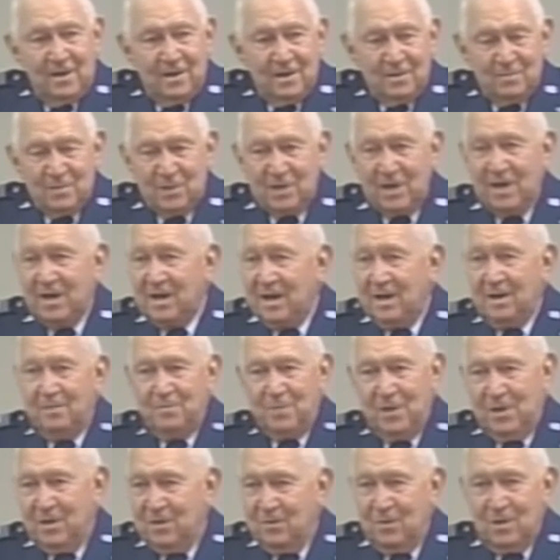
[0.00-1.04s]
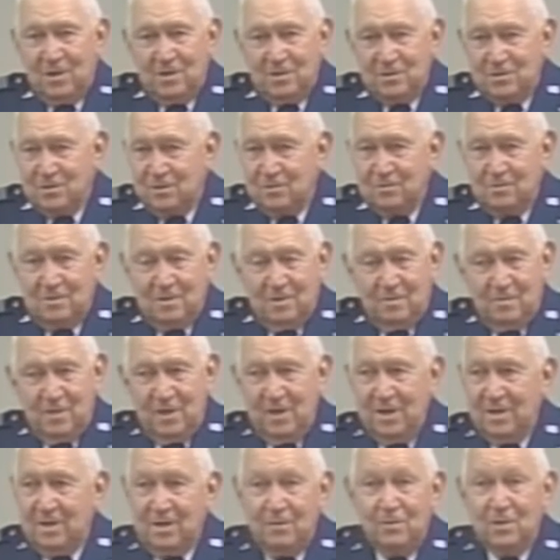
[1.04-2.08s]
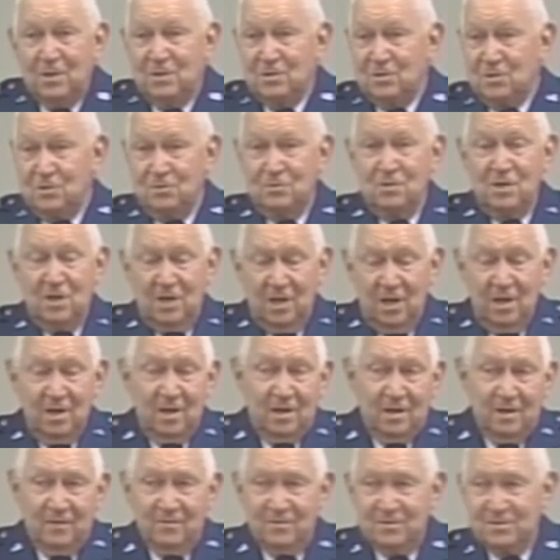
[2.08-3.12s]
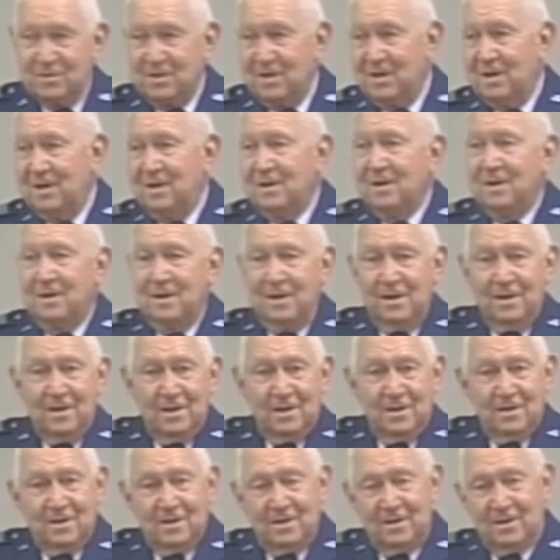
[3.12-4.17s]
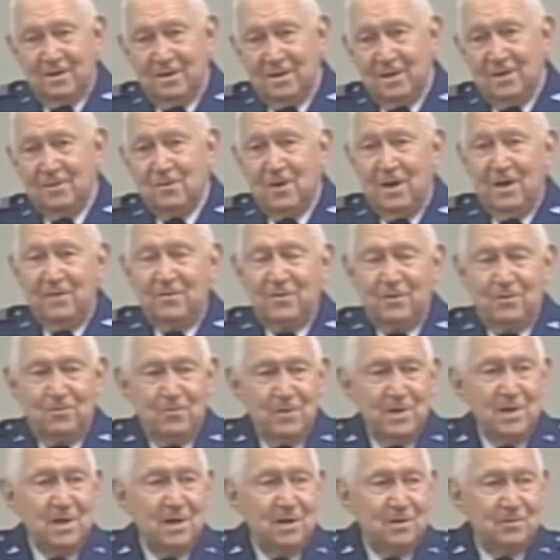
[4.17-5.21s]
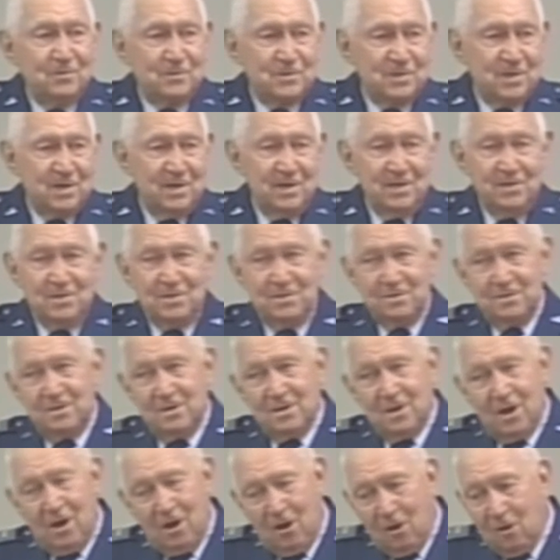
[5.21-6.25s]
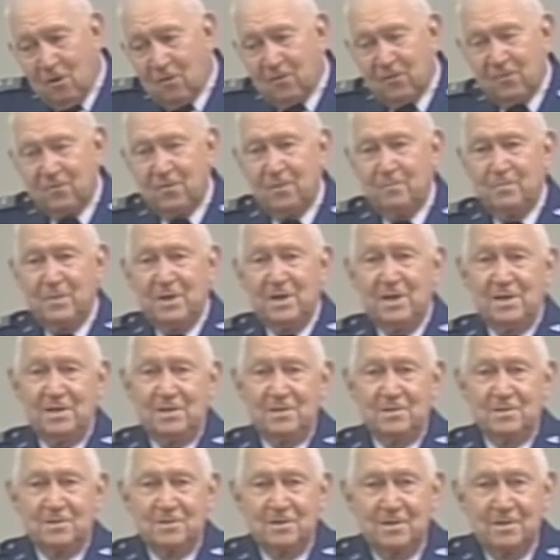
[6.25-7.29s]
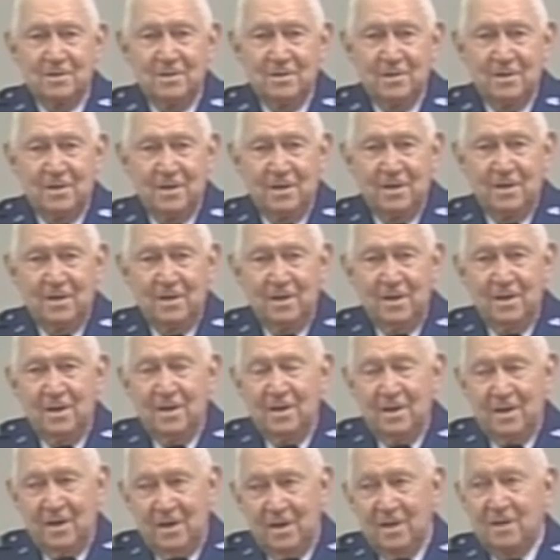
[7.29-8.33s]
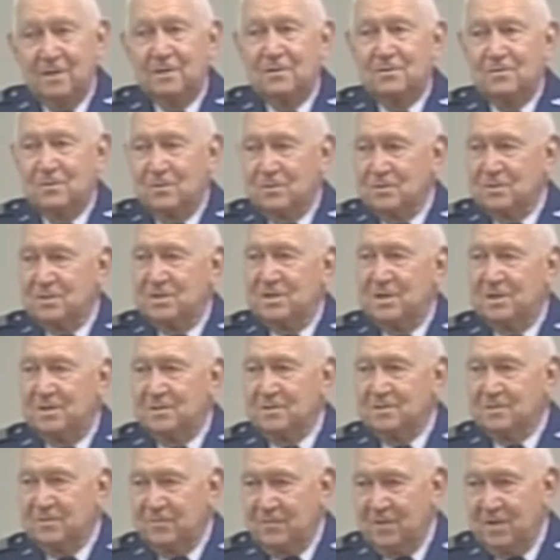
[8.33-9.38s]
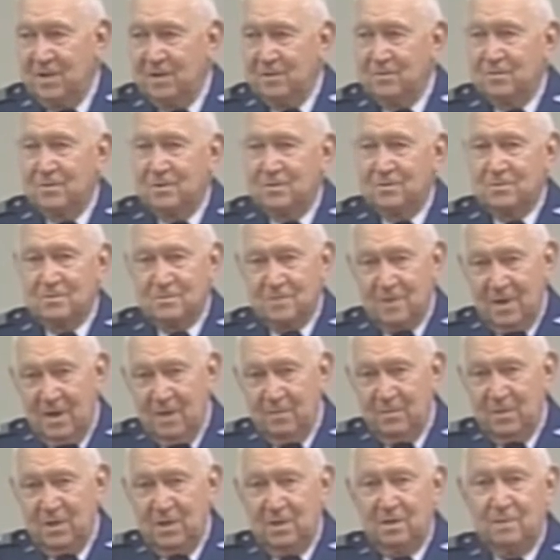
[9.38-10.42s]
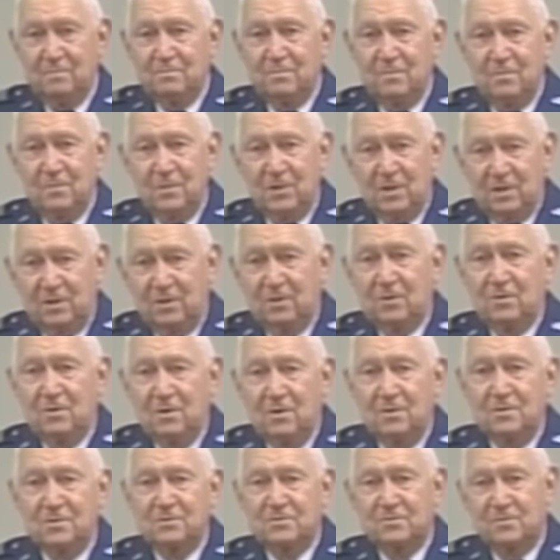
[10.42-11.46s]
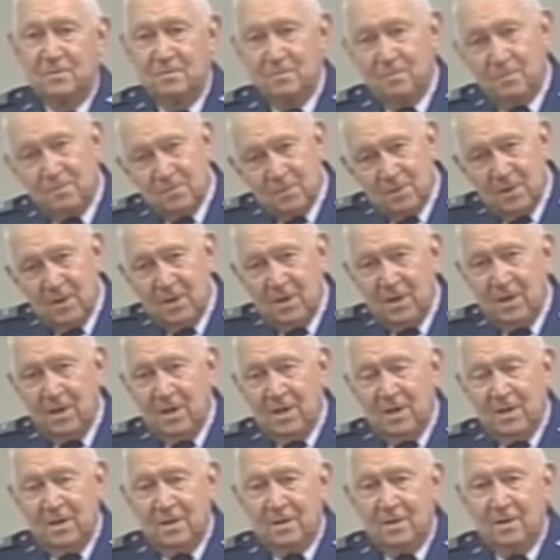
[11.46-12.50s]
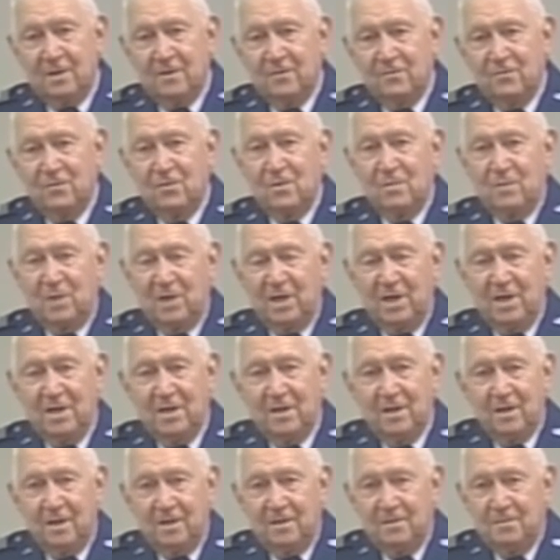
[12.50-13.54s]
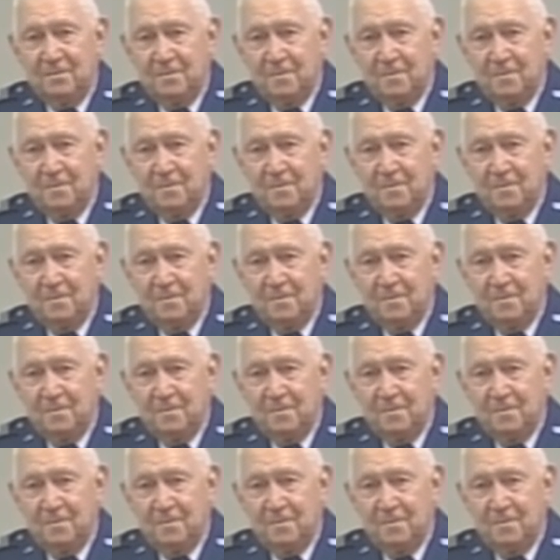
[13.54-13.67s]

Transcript: But that airplane wasn't shooting at me. They wasn't shooting at any of us there. Uh, they were after a radio station off the base and of course Nichols Field, which was right be across from uh, Fort McKinley.